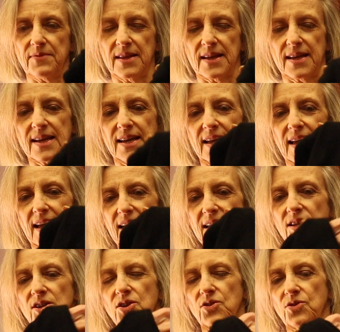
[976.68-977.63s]
thing
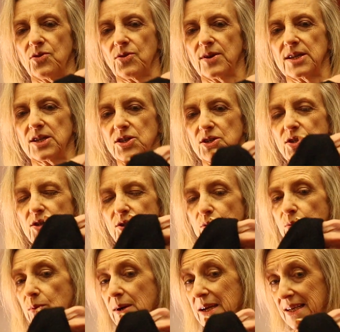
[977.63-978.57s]
again. You're going to
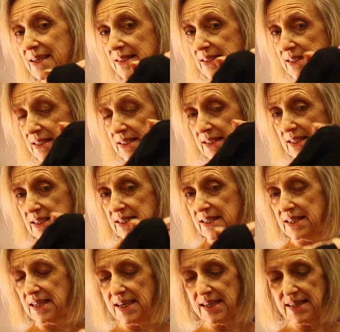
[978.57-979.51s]
twist
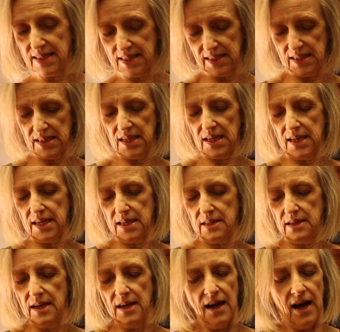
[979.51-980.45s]
nice and
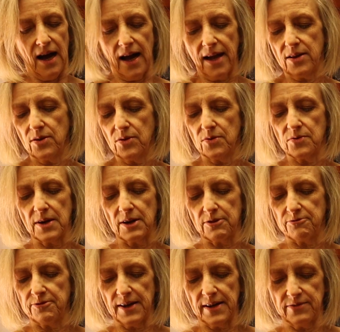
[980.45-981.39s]
tight. I go
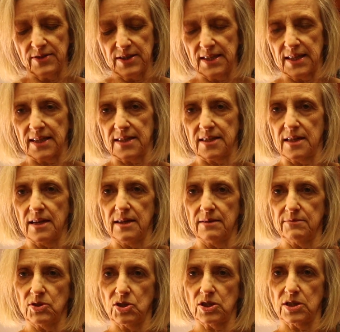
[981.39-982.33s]
around 5 or 6
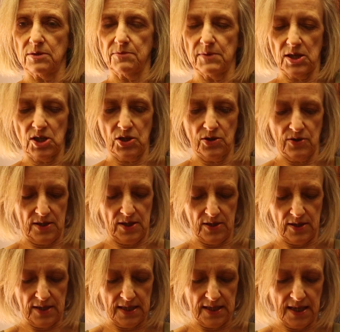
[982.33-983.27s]
times just to make sure it's
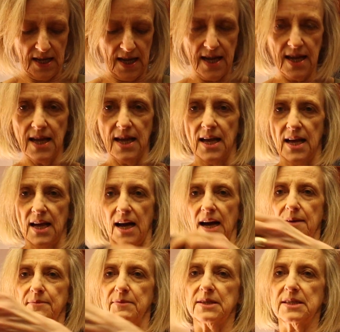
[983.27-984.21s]
going to stay.
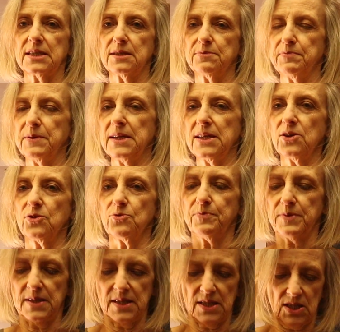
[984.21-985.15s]
I'm going to split
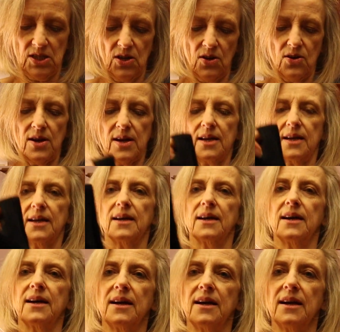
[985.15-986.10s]
open the sock,
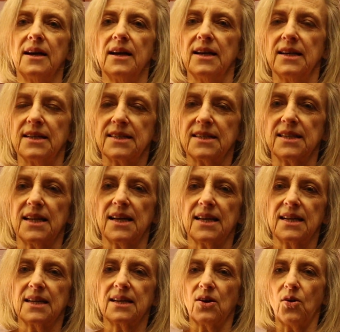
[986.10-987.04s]

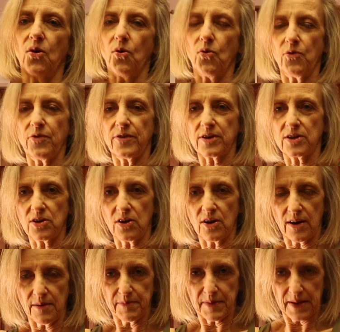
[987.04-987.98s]
slide it over
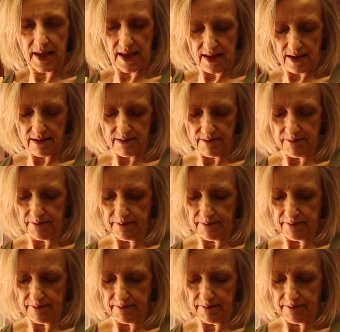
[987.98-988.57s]
top again,